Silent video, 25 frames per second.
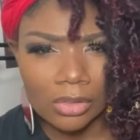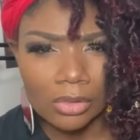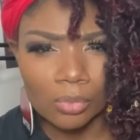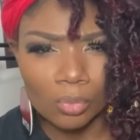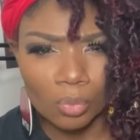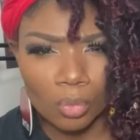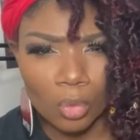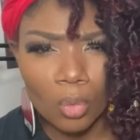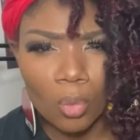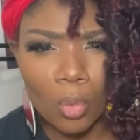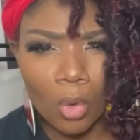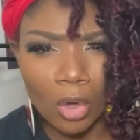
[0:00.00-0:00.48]

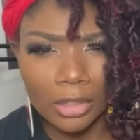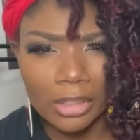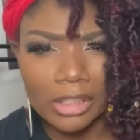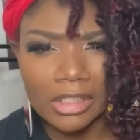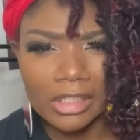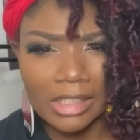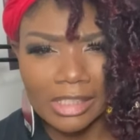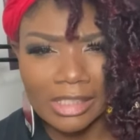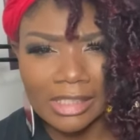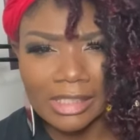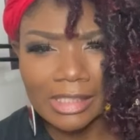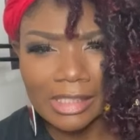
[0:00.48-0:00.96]
we're wanting
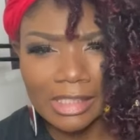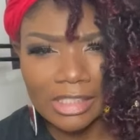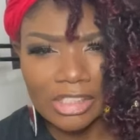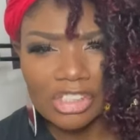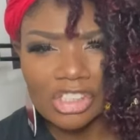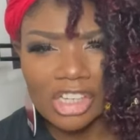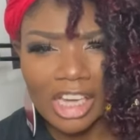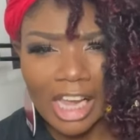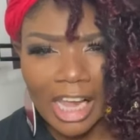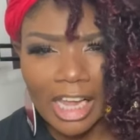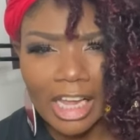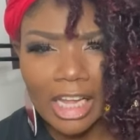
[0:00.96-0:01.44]
to see
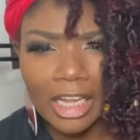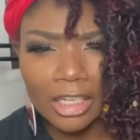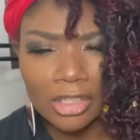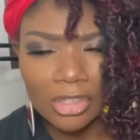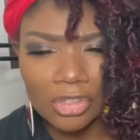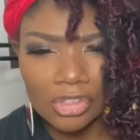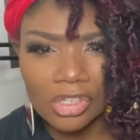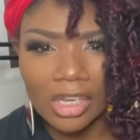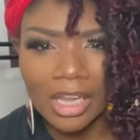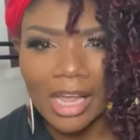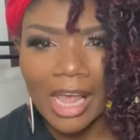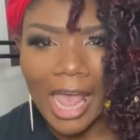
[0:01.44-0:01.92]

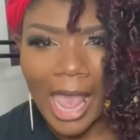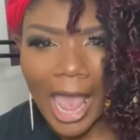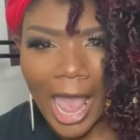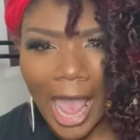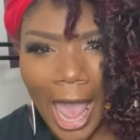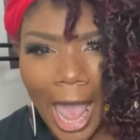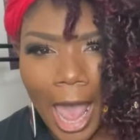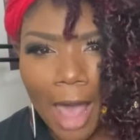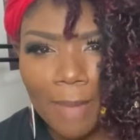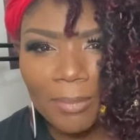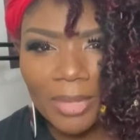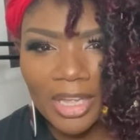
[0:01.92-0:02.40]
change
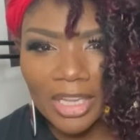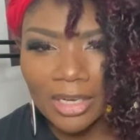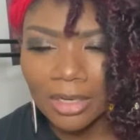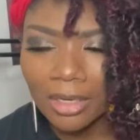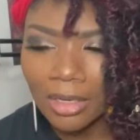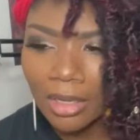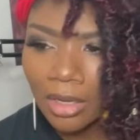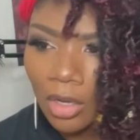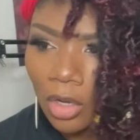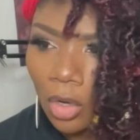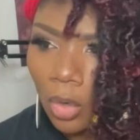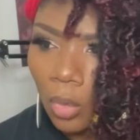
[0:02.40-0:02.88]

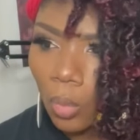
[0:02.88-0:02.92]
happen.